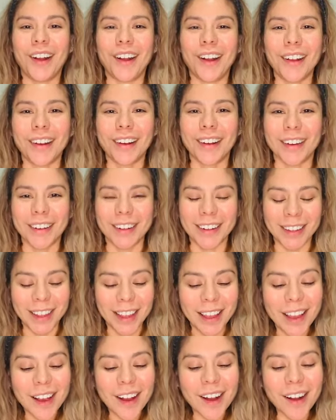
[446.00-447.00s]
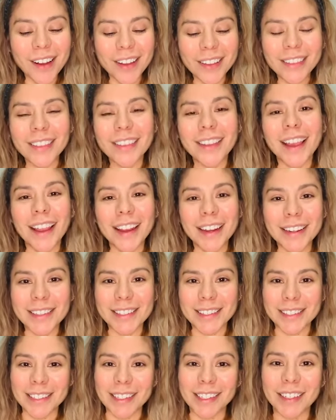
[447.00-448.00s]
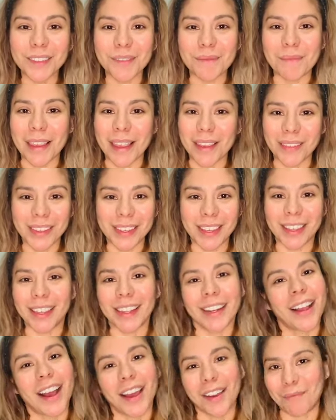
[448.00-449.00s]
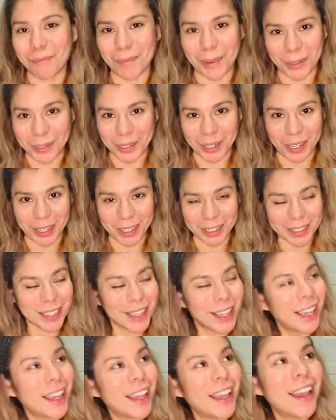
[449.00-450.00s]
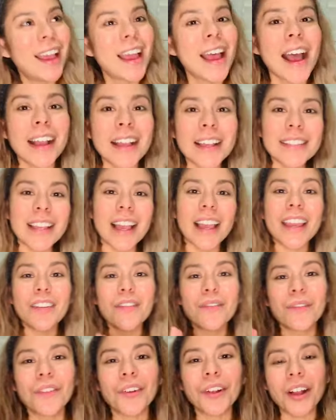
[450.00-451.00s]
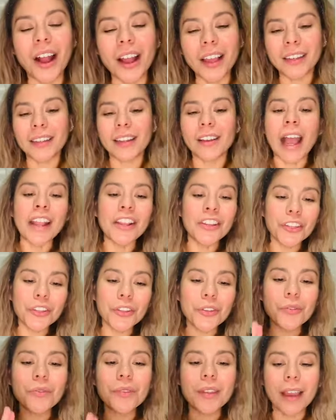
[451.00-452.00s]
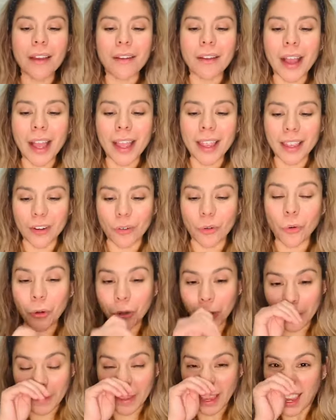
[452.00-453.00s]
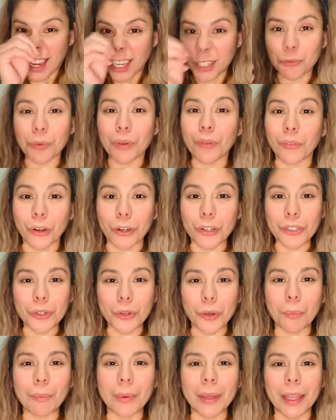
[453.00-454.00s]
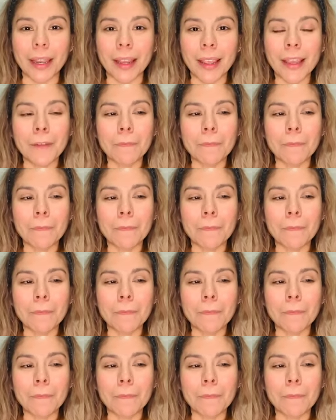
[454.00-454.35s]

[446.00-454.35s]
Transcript: card online to see if maybe he had gotten Botox. Because I had forgotten, I knew that I had ordered the age reversal, but